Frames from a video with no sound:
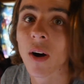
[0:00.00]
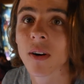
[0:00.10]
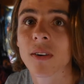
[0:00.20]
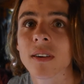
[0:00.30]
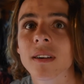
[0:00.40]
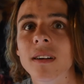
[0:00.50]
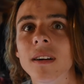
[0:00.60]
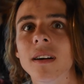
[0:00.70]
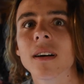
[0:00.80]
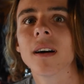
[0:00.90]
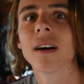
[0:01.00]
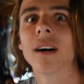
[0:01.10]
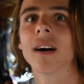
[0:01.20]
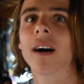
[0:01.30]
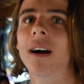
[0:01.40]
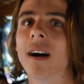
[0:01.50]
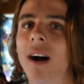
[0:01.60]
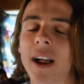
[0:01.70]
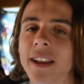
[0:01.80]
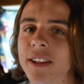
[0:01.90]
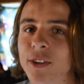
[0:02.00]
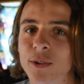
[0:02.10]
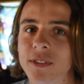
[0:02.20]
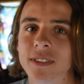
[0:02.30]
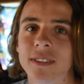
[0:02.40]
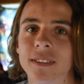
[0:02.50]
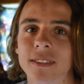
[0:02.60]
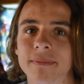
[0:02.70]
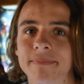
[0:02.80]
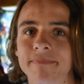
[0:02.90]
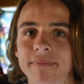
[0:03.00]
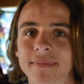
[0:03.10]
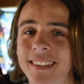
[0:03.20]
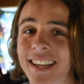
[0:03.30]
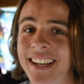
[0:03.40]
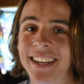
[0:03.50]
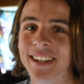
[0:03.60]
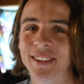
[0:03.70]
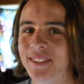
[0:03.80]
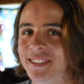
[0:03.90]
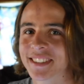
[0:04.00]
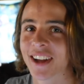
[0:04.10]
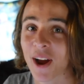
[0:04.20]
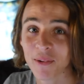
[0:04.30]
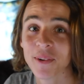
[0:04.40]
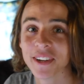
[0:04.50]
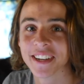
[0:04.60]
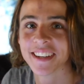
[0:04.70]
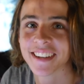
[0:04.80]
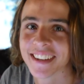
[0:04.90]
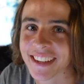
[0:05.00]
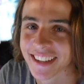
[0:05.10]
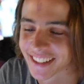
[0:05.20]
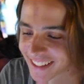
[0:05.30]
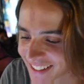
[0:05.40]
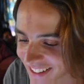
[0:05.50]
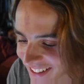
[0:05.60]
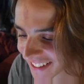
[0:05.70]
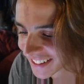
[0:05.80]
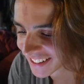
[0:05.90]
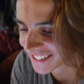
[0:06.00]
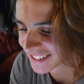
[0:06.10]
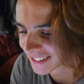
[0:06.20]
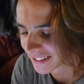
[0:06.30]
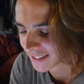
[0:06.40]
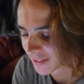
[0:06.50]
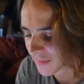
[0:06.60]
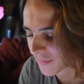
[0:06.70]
morning. Accept the loss. Is that what you're going to do? I didn't lose. Rob, what happened? I didn't lose. I won. What happened? So you won?